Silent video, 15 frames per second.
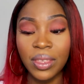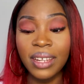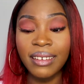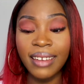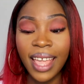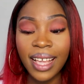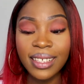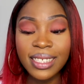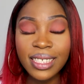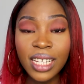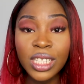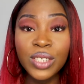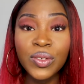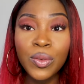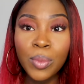the next
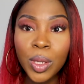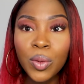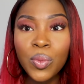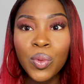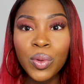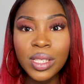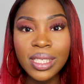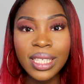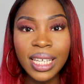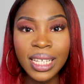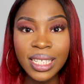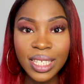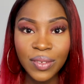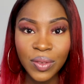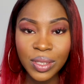stage for me was the
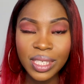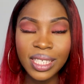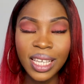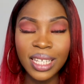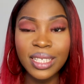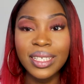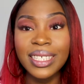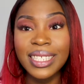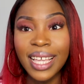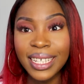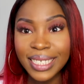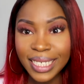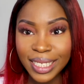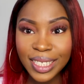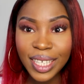interview stage, because
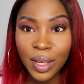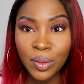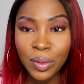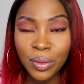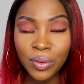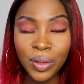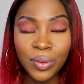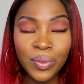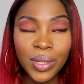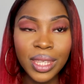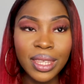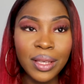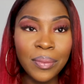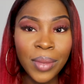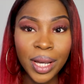I did scale through
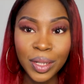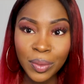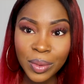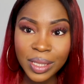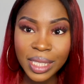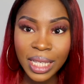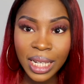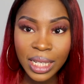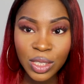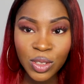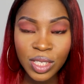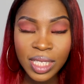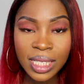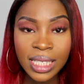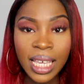with my numeracy and
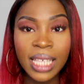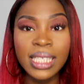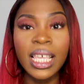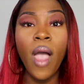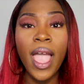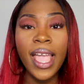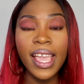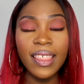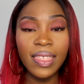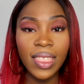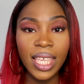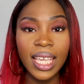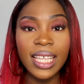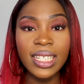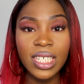literacy test. In
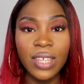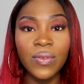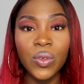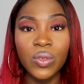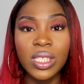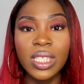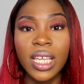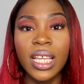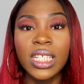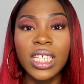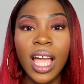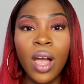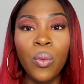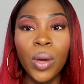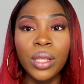the interview stage,
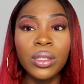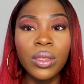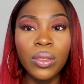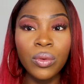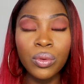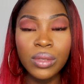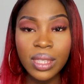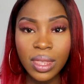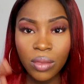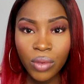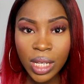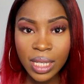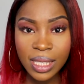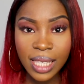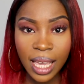I went through
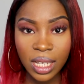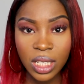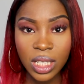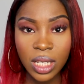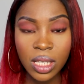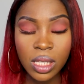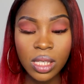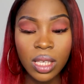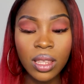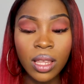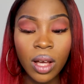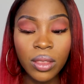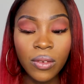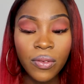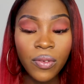3 sections.
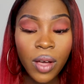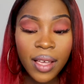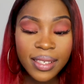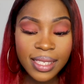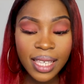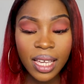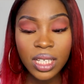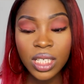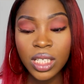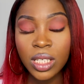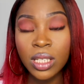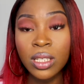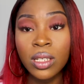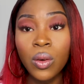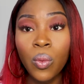Now the first
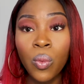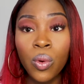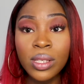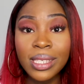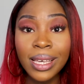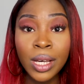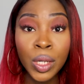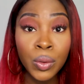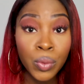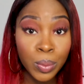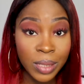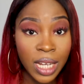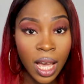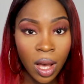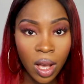section was a
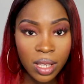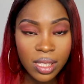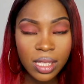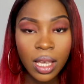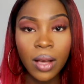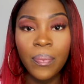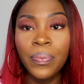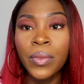group task.